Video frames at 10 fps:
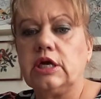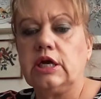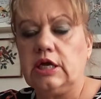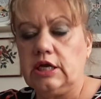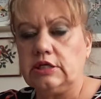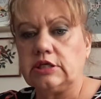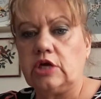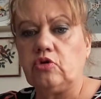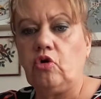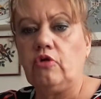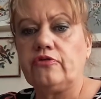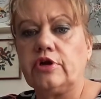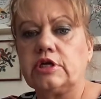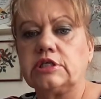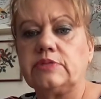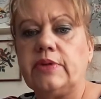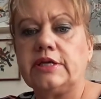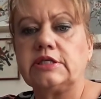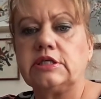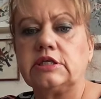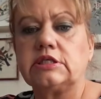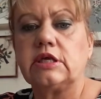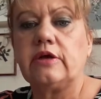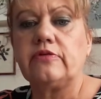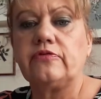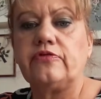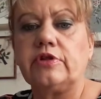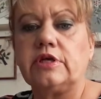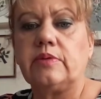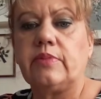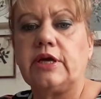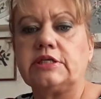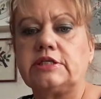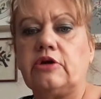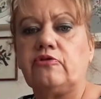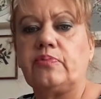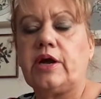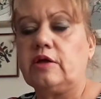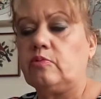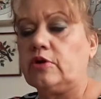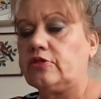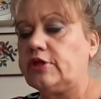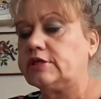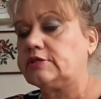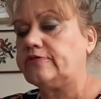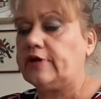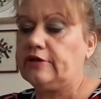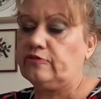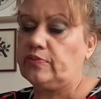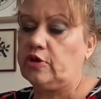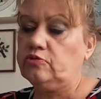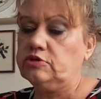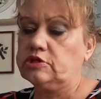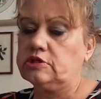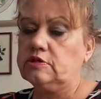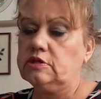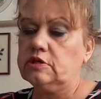is an Ofra Cosmetics Feeling Myself palette worth £35.